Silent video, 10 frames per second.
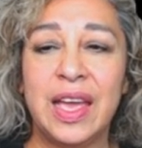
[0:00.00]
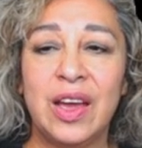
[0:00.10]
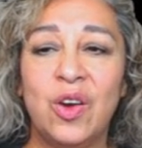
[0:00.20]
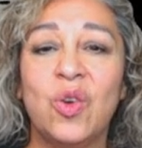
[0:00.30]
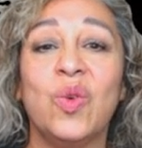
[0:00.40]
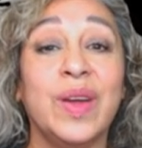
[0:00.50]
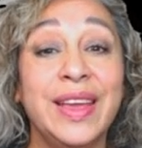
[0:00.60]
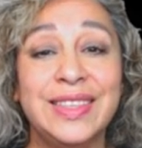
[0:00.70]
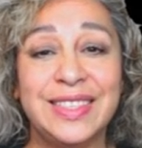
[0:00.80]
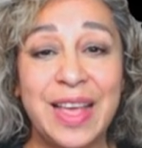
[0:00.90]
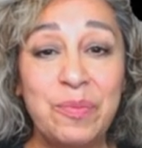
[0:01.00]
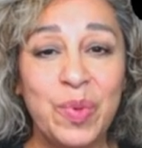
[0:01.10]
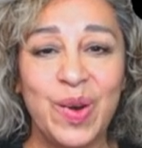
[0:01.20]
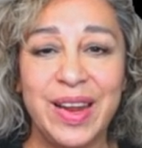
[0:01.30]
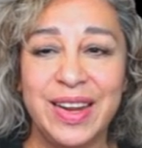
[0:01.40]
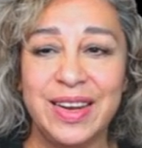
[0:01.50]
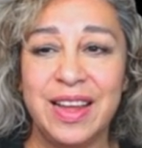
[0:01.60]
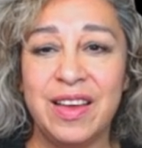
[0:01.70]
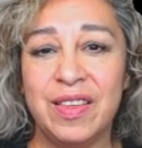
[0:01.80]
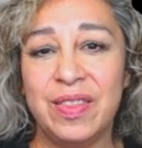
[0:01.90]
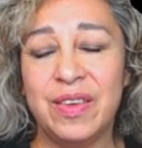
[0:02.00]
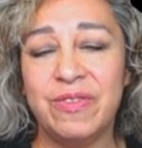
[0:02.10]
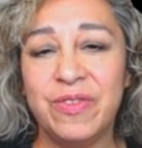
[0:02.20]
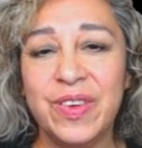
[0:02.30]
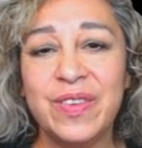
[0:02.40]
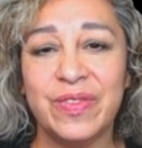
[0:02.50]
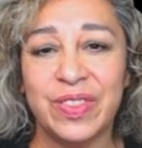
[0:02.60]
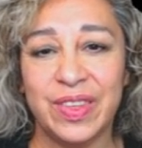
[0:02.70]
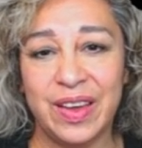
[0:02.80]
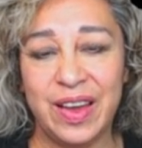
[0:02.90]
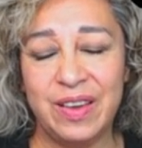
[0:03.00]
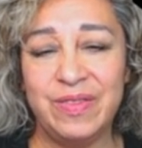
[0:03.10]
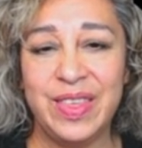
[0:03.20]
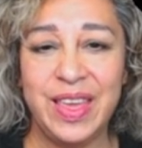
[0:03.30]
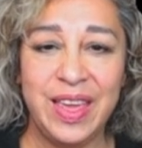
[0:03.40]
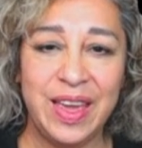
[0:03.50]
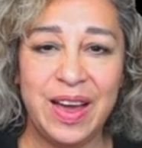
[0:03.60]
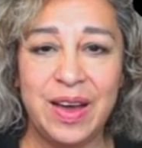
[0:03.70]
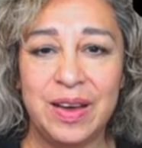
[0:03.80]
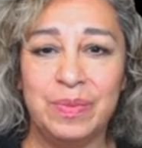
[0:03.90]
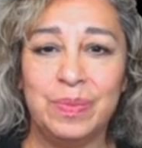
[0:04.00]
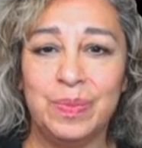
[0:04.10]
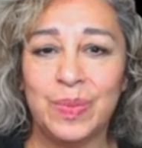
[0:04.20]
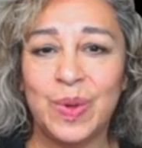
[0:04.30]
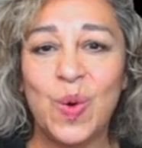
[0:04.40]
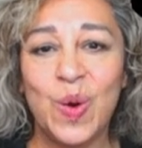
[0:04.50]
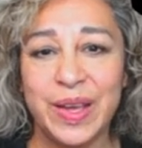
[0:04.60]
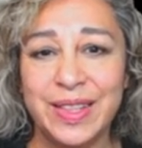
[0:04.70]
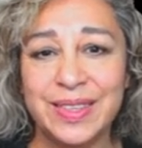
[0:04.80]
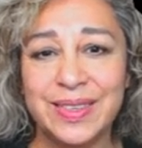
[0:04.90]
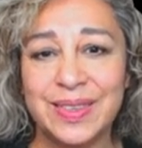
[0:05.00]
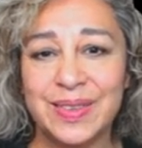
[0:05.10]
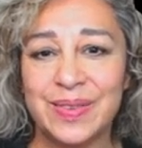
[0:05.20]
Oh, he separated the fifth of the coins.